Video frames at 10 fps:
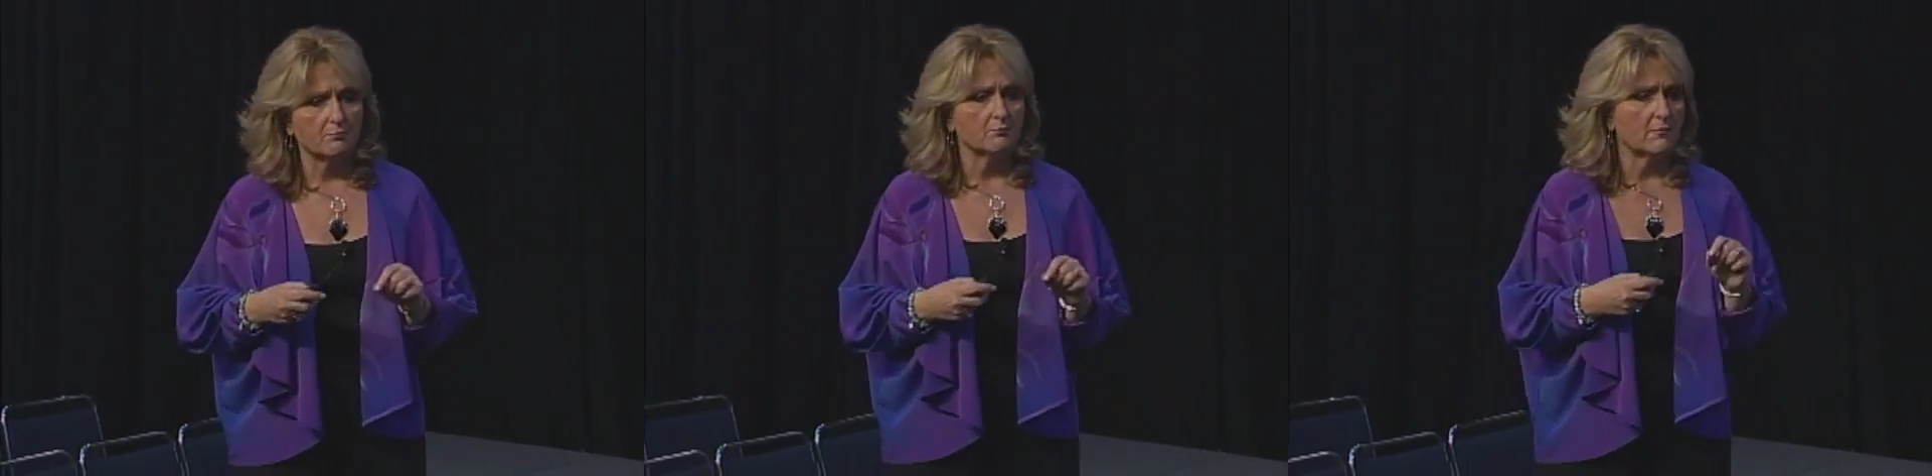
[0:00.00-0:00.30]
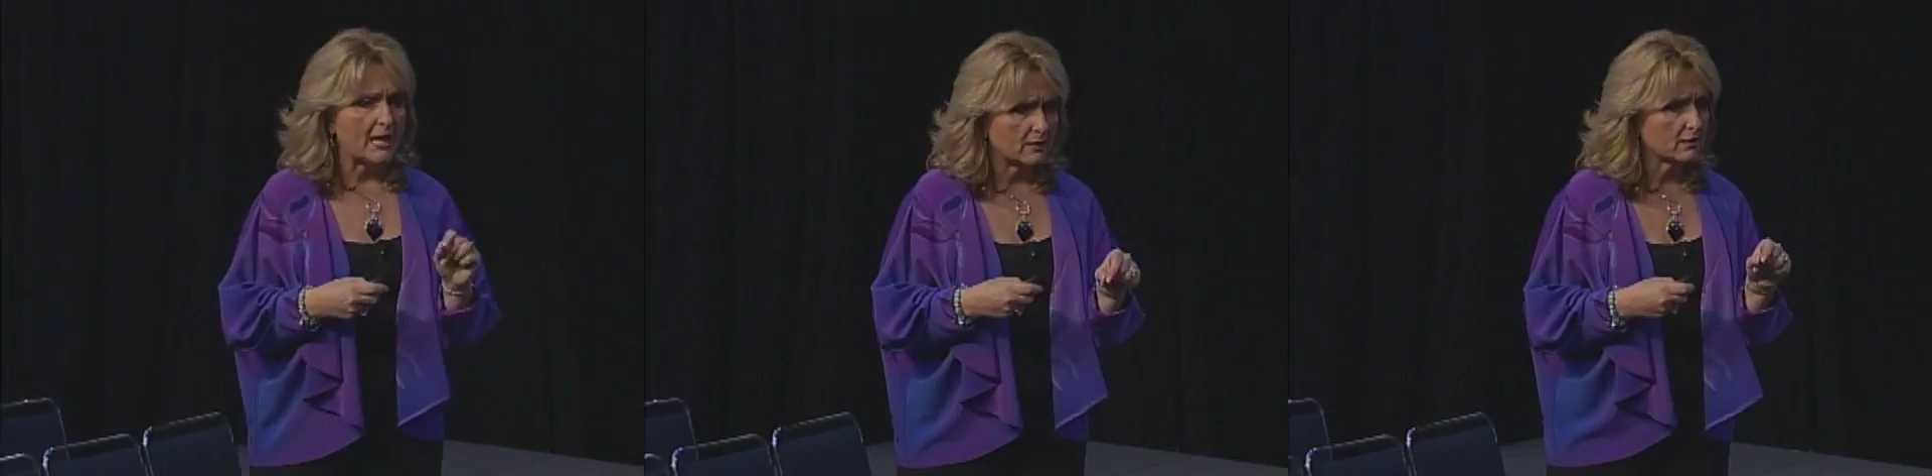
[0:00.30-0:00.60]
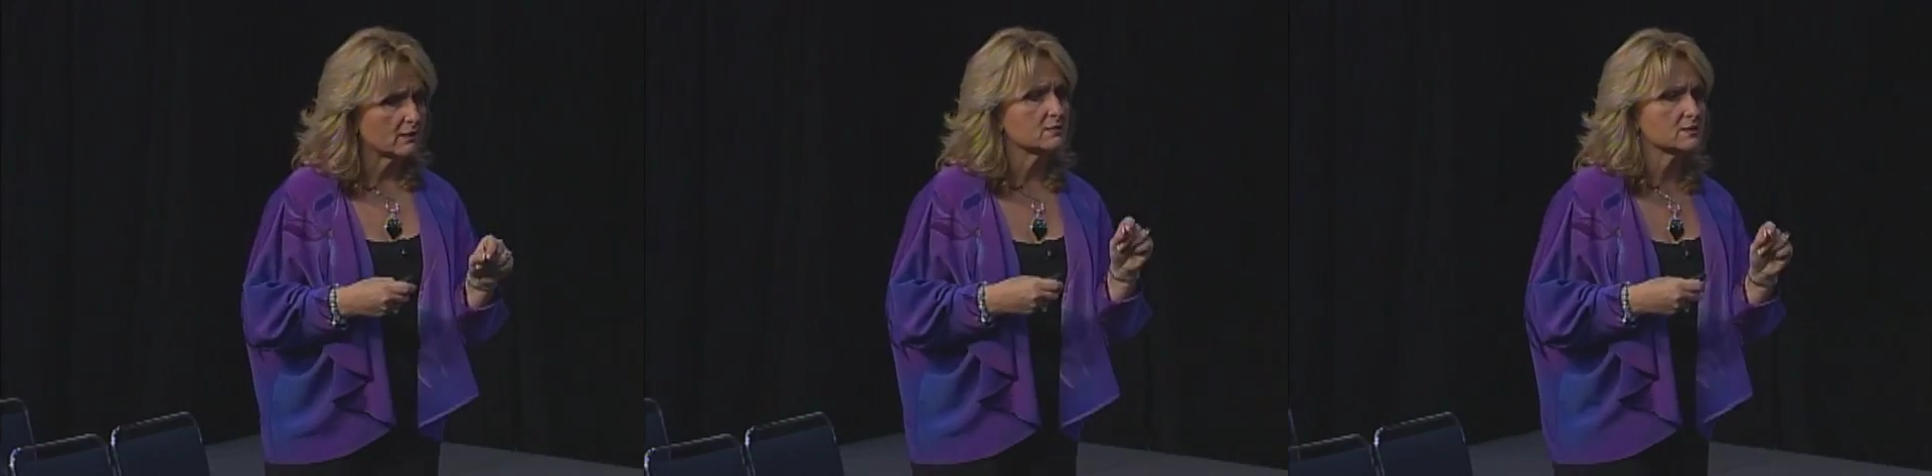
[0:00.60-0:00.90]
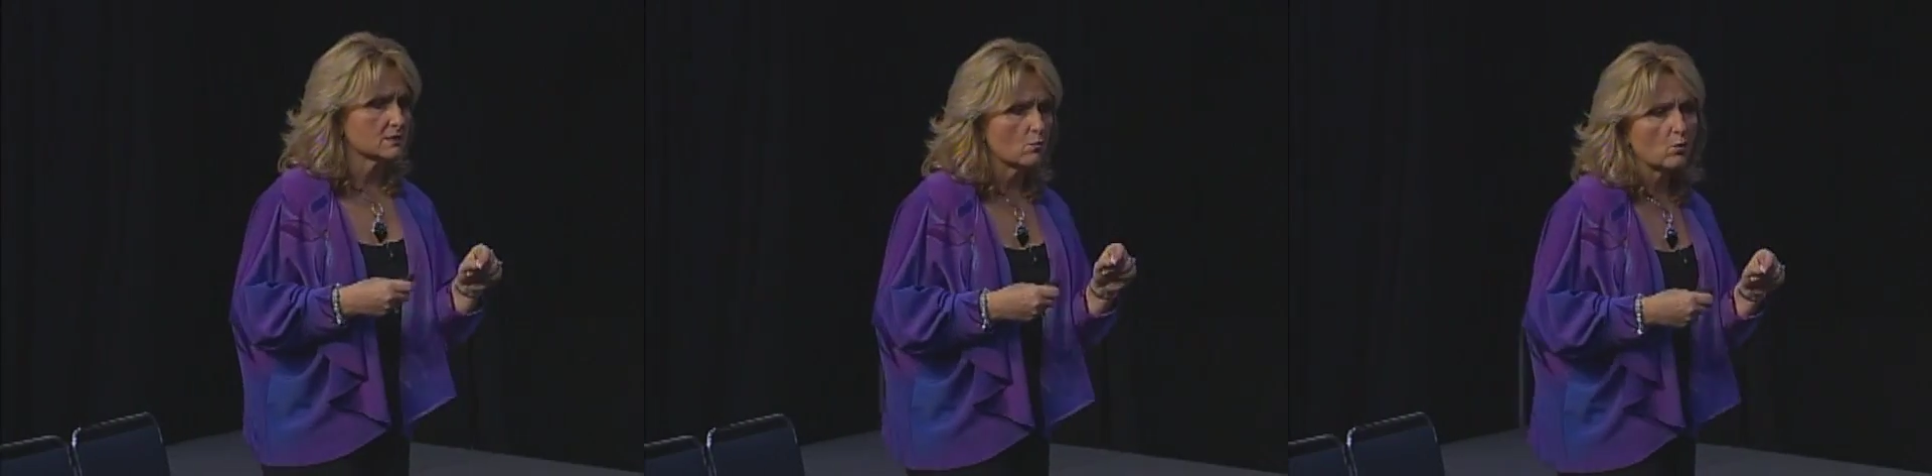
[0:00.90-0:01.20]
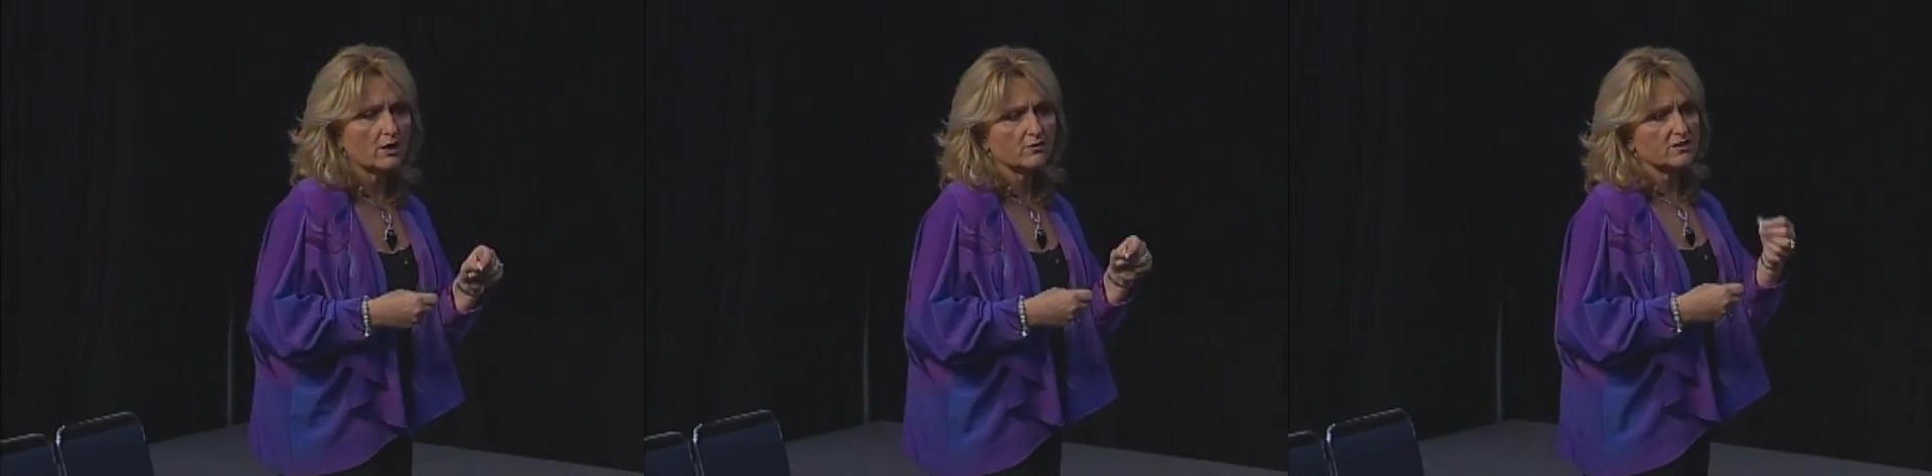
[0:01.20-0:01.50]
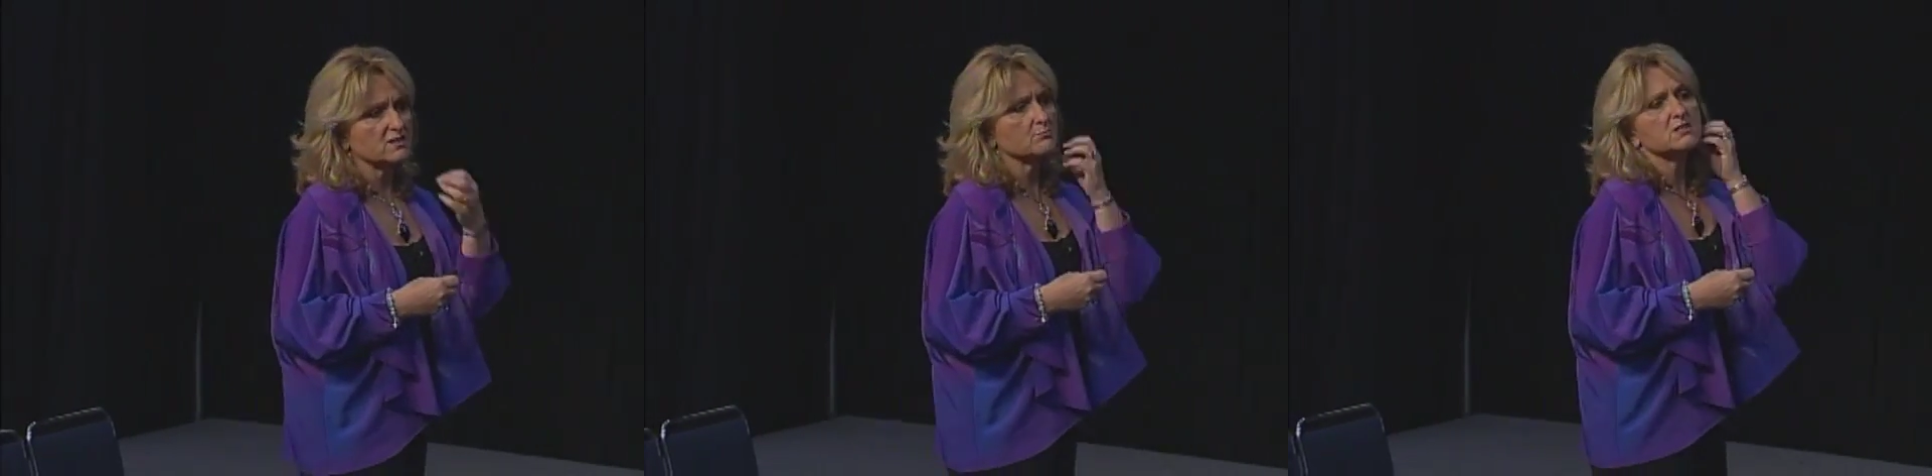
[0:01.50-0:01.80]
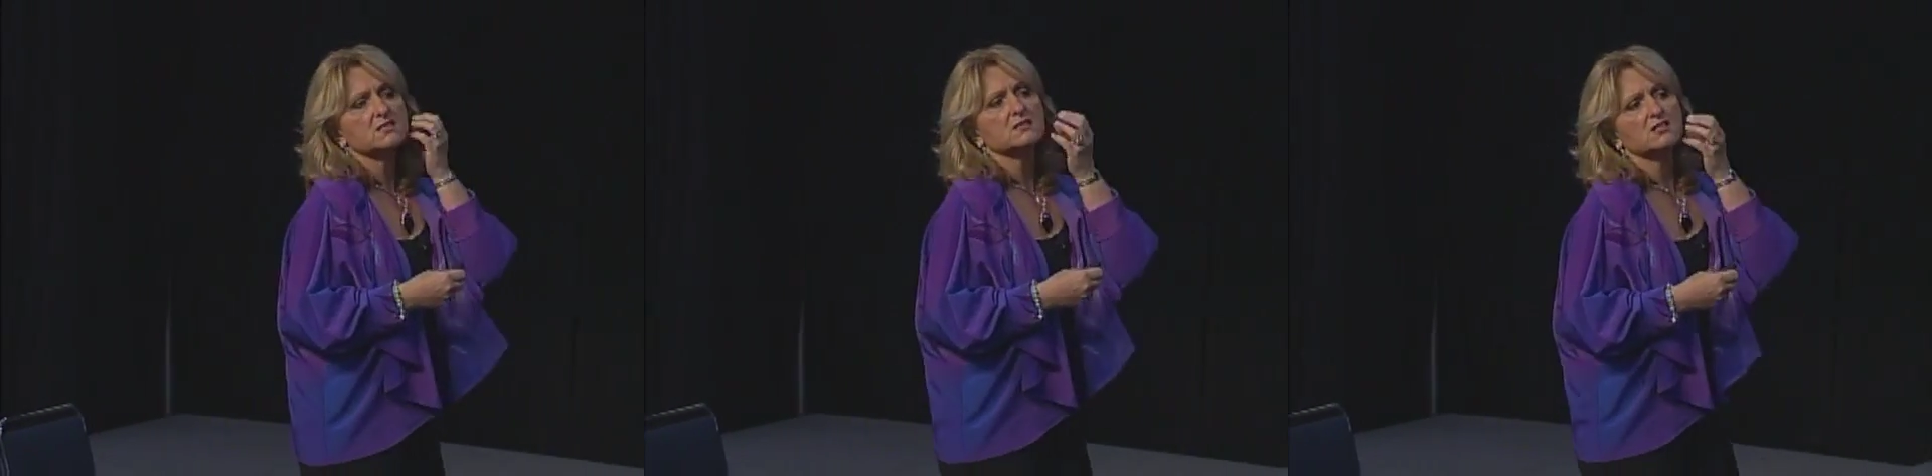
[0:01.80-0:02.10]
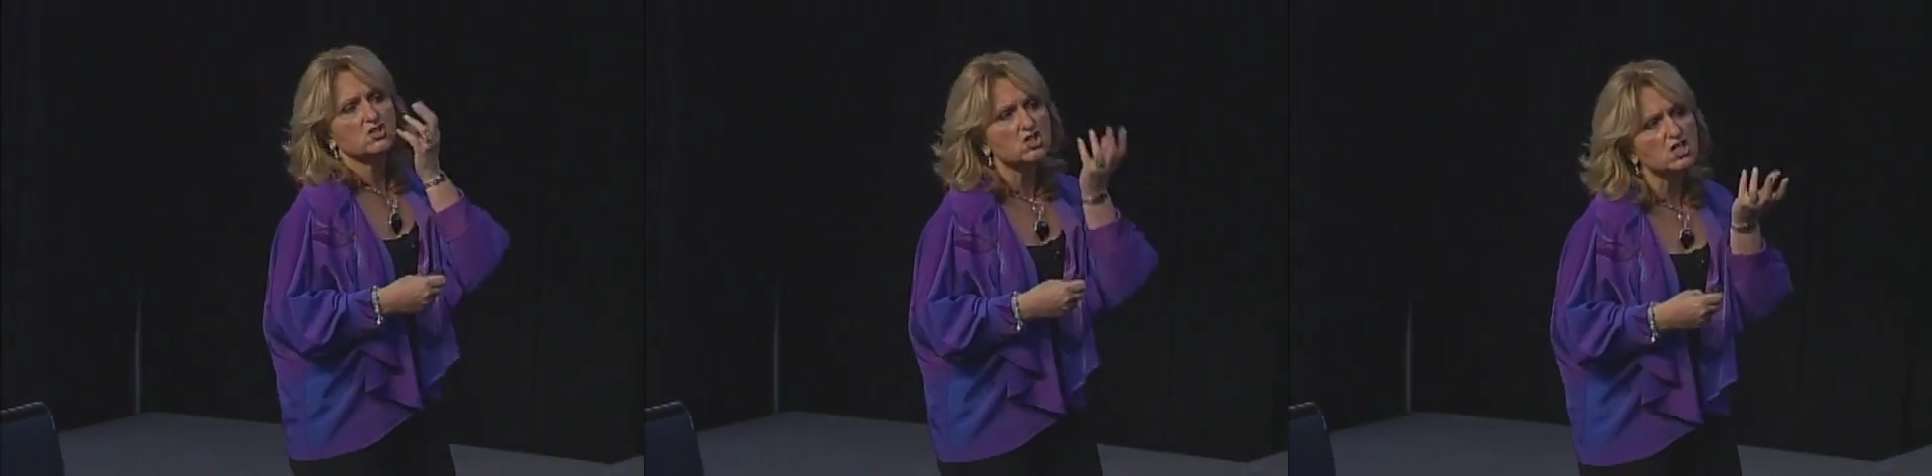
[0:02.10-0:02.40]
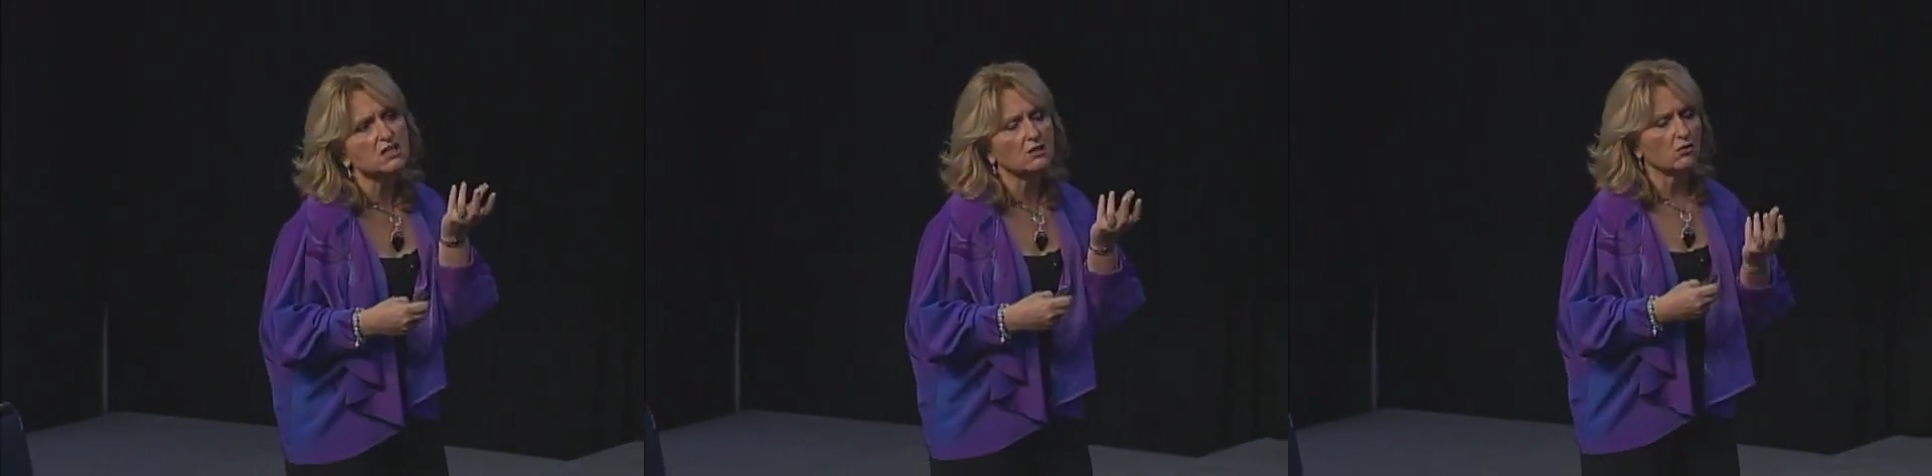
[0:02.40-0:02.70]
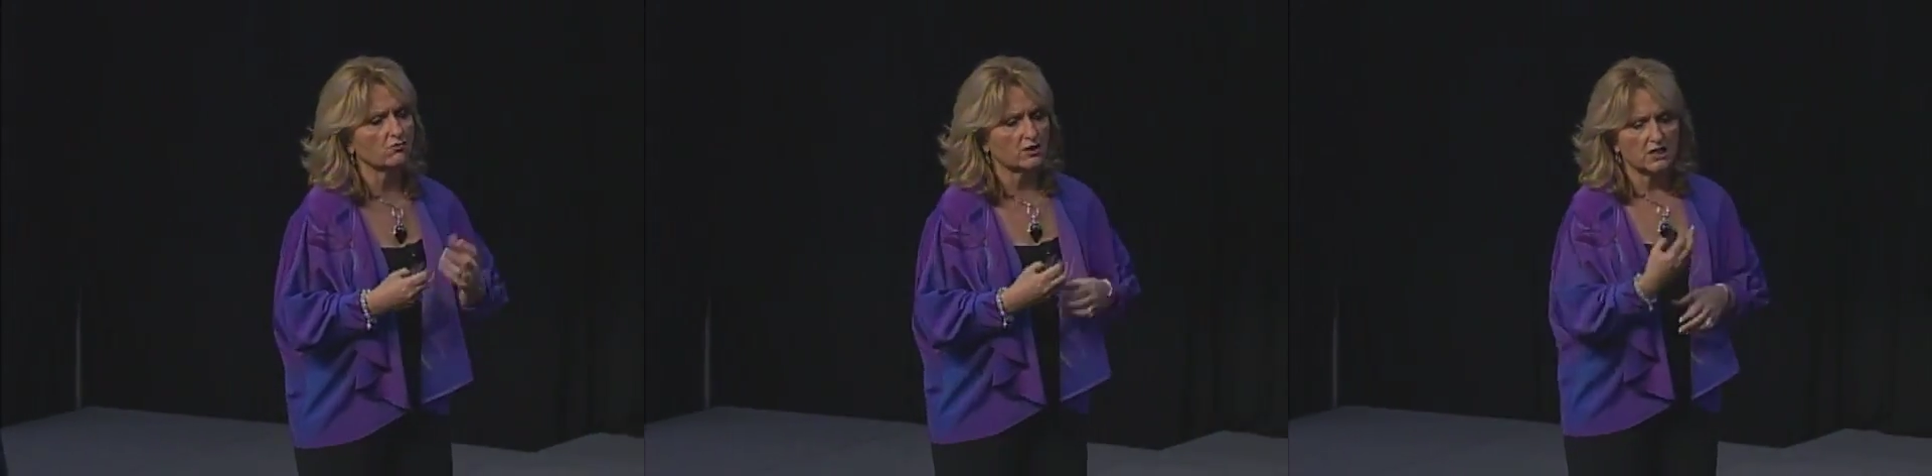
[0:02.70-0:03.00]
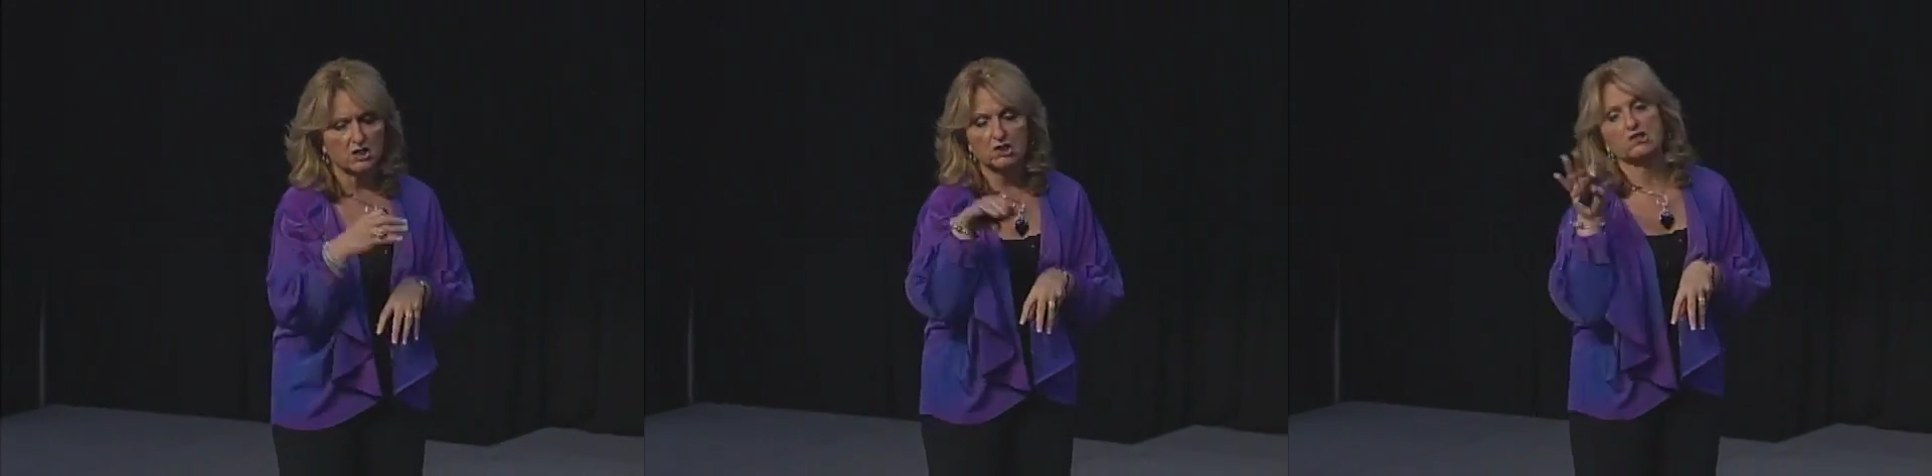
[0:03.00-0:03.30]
mannequin somewhere that's missing a cheek over here and